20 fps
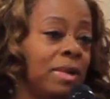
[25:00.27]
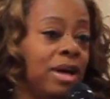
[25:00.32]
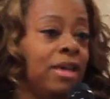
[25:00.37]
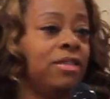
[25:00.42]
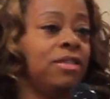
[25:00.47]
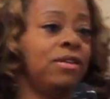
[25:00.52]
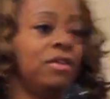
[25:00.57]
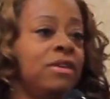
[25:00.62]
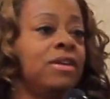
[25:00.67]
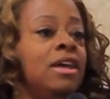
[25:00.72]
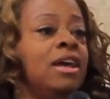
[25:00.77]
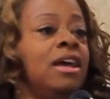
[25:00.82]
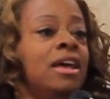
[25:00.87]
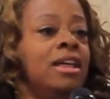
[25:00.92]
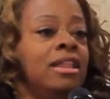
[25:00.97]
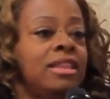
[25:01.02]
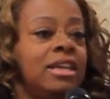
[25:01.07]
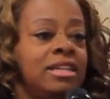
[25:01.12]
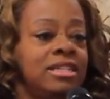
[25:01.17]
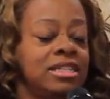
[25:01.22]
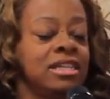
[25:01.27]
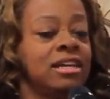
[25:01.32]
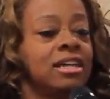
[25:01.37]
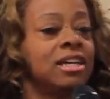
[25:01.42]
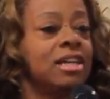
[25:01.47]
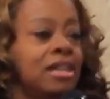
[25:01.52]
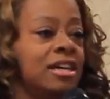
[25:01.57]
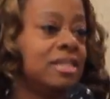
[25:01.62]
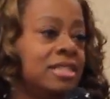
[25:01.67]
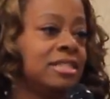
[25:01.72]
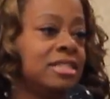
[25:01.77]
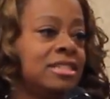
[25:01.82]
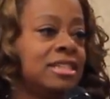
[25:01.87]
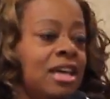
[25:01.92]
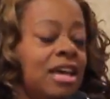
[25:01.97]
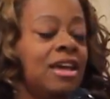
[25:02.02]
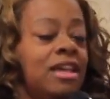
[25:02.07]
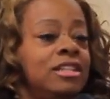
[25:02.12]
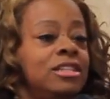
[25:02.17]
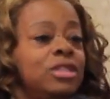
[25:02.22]
a mother that took us
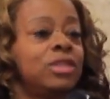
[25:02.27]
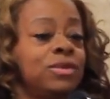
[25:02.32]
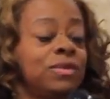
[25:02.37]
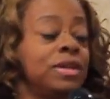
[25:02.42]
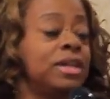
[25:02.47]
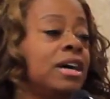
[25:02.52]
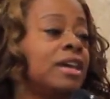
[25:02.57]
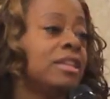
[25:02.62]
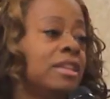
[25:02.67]
and 3